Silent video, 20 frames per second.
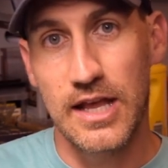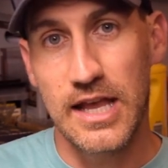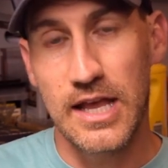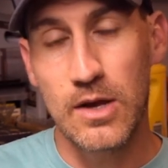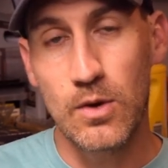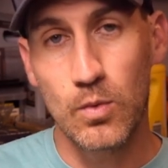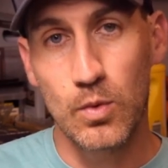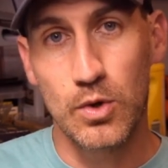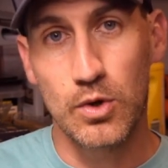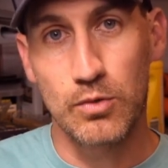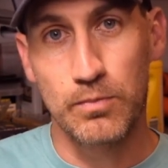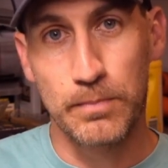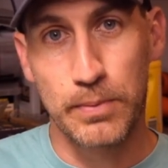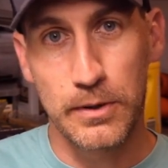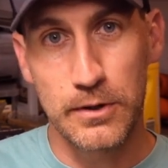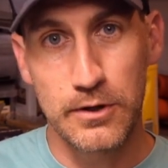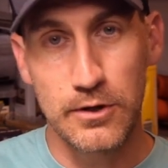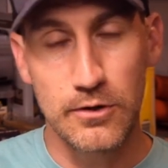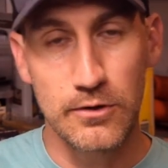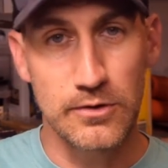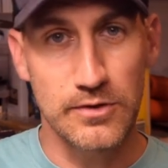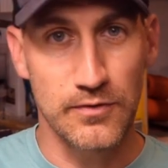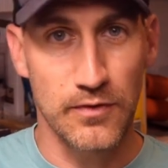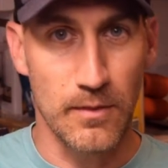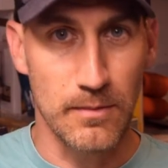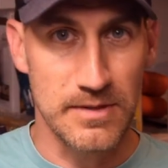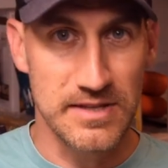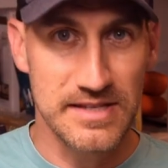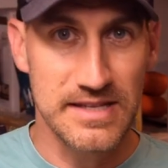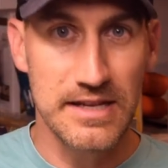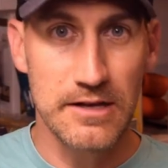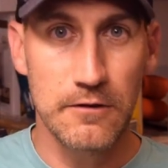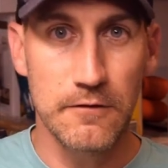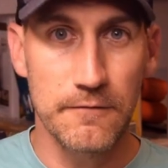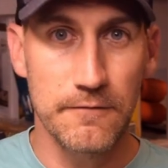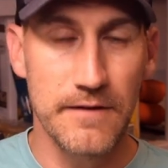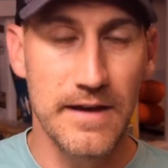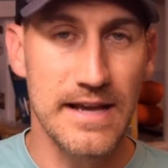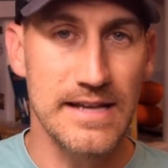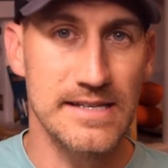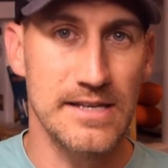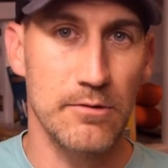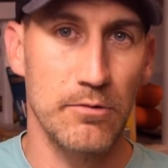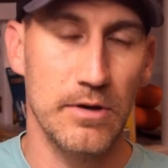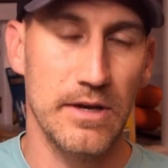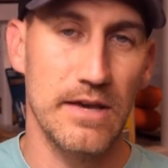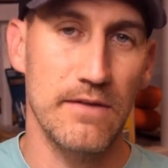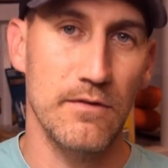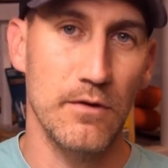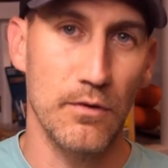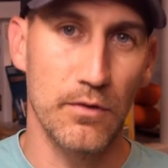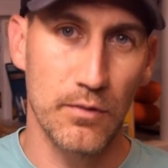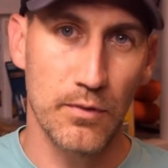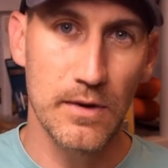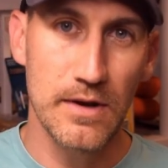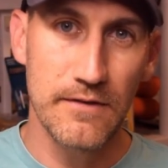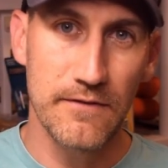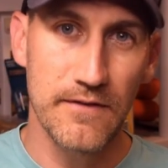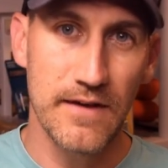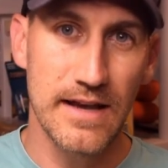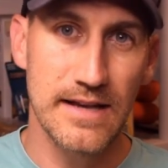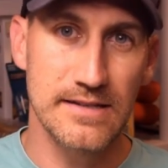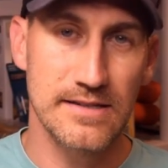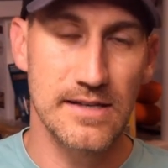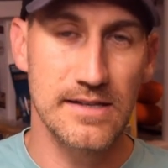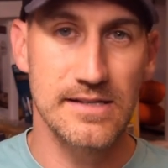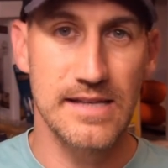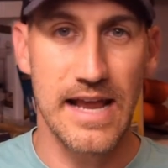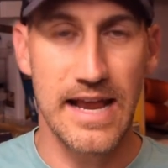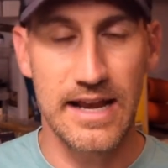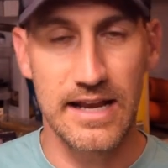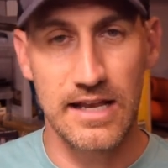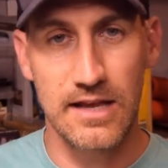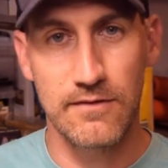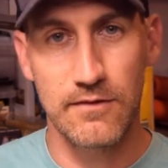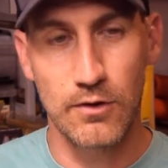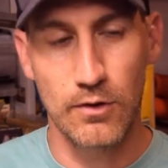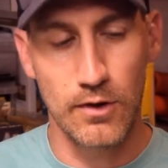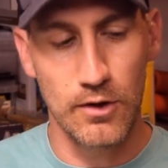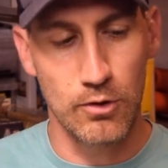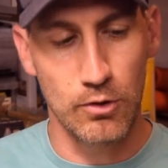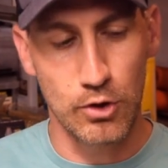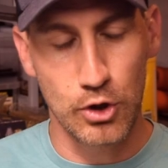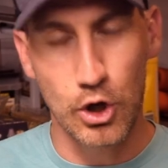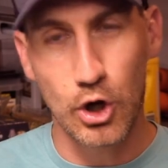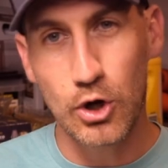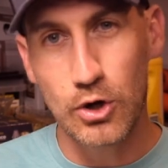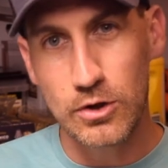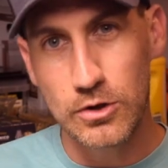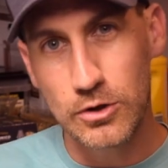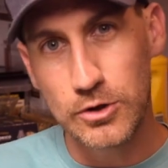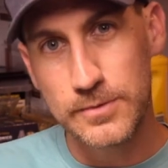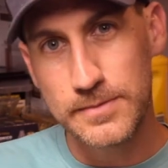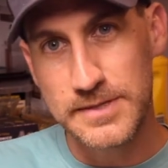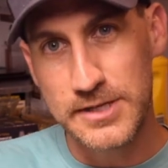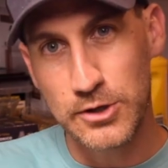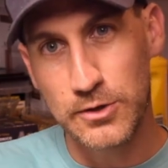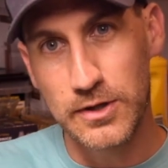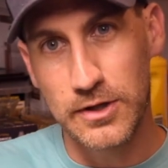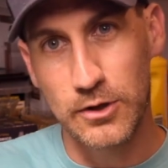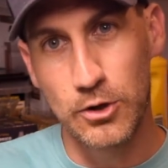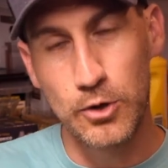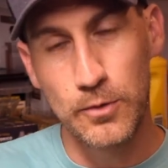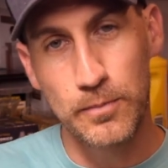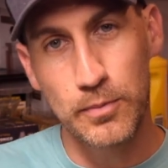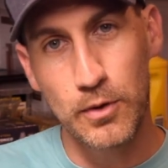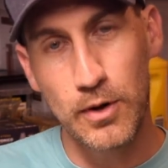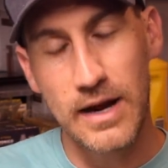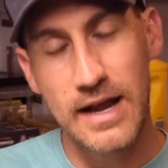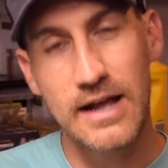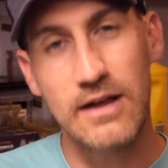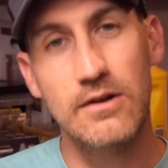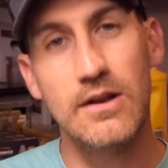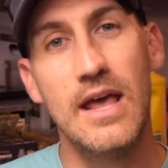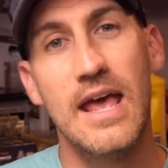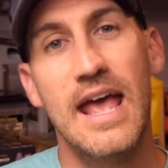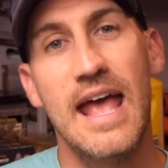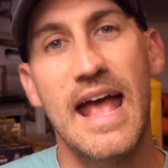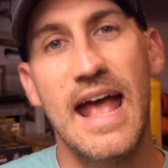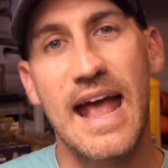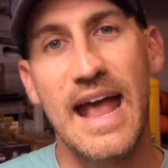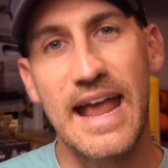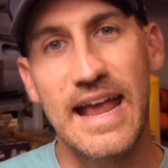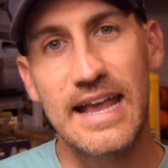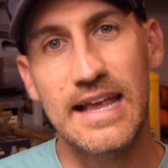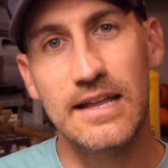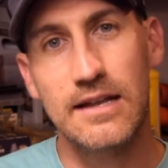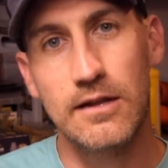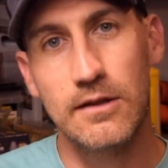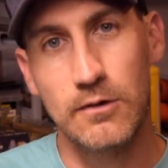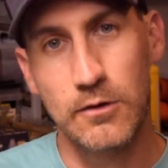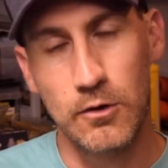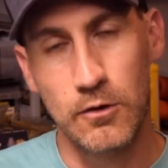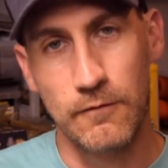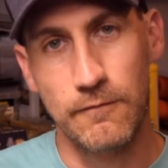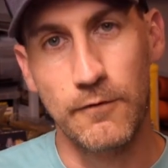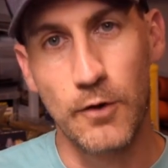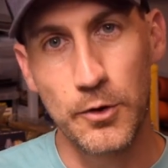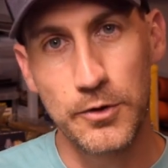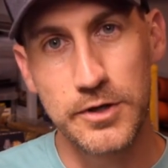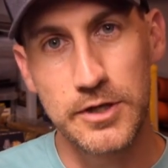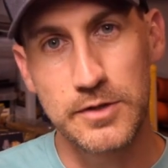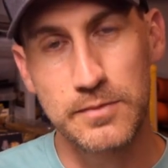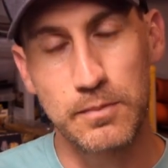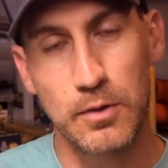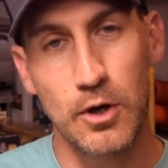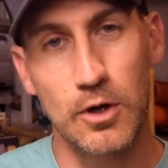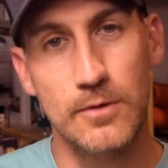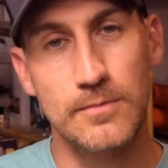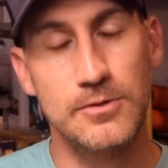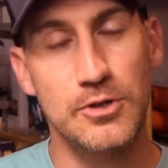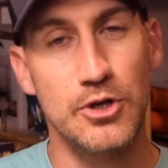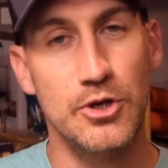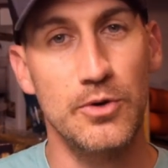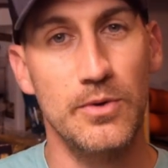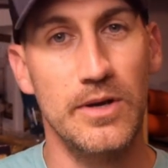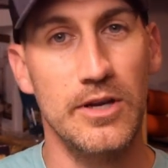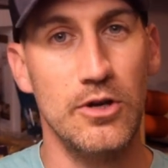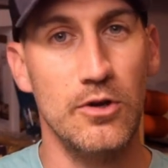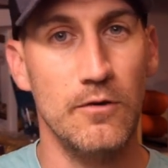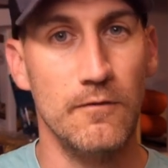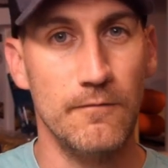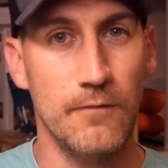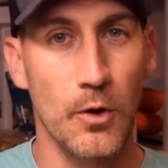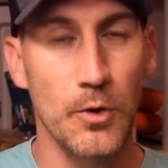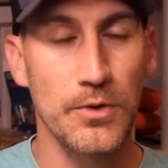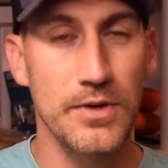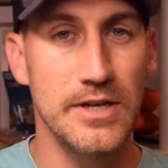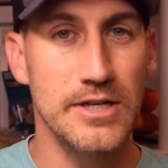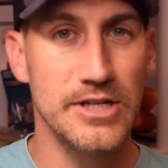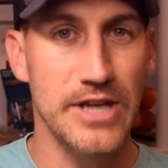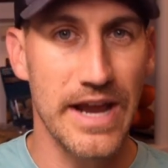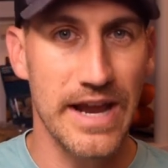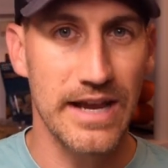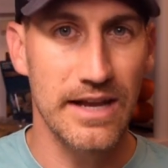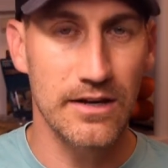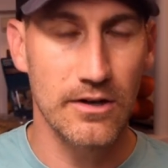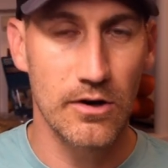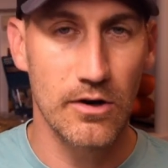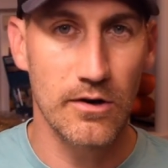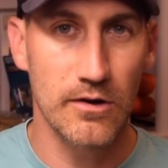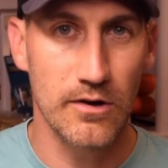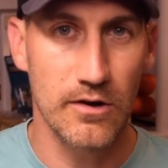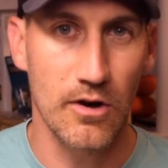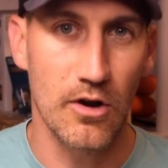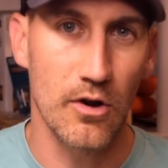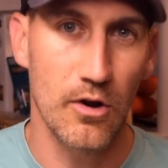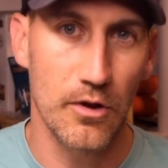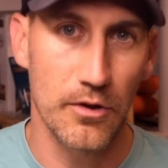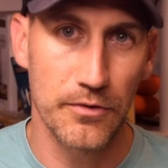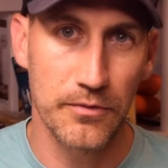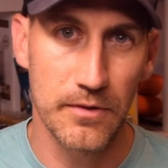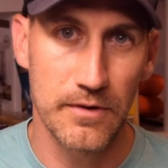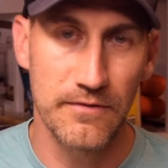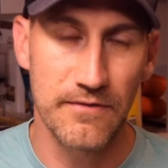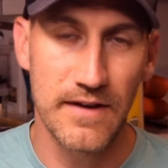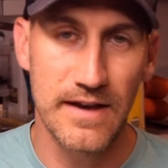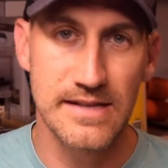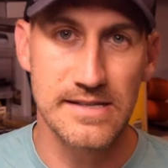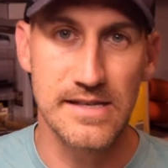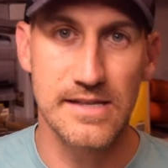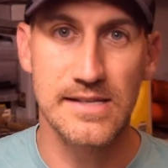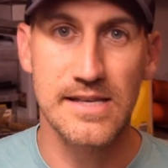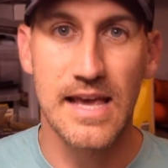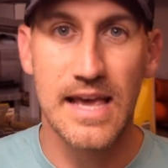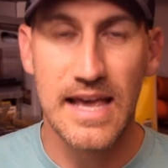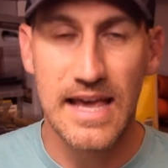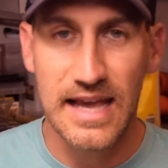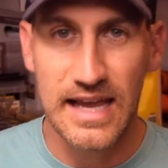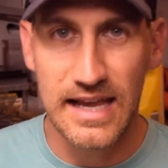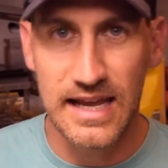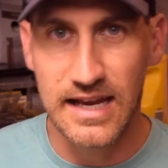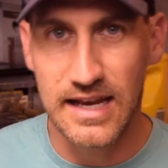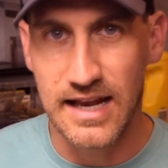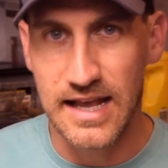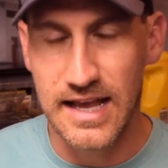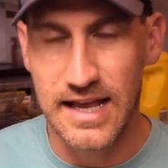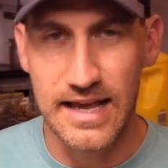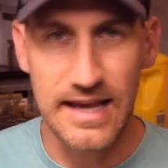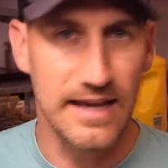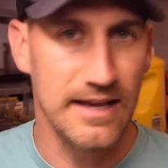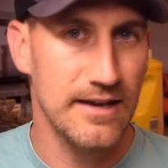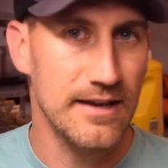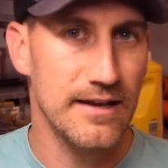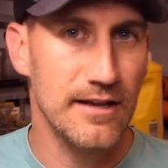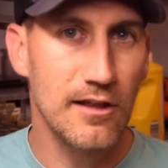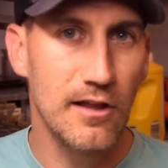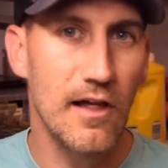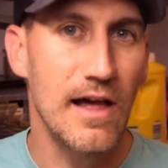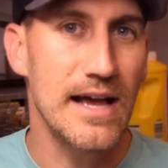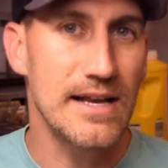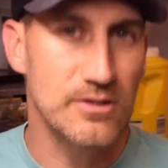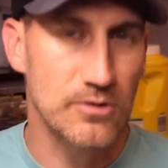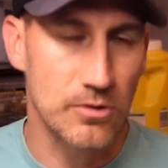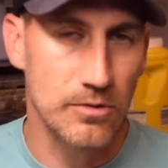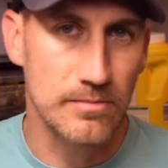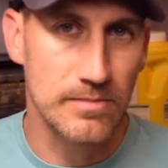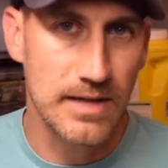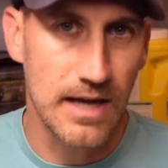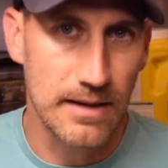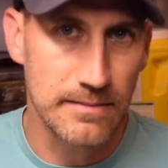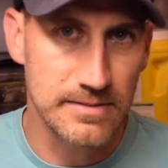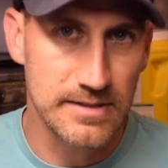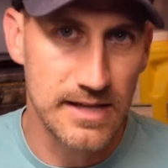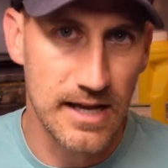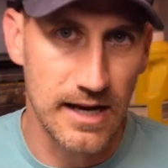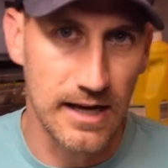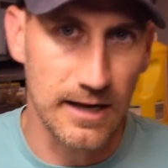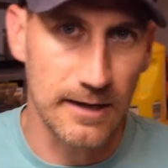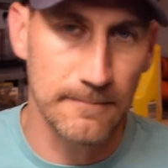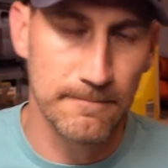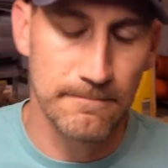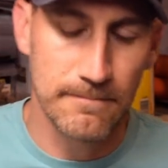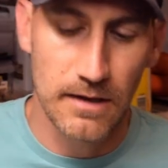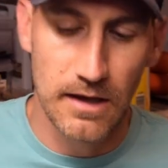it will produce from a single phase, it will give you three phases and give you little current loops that you can loop around and little voltage probes so you can do voltage and current on all three phases in a classroom type setting.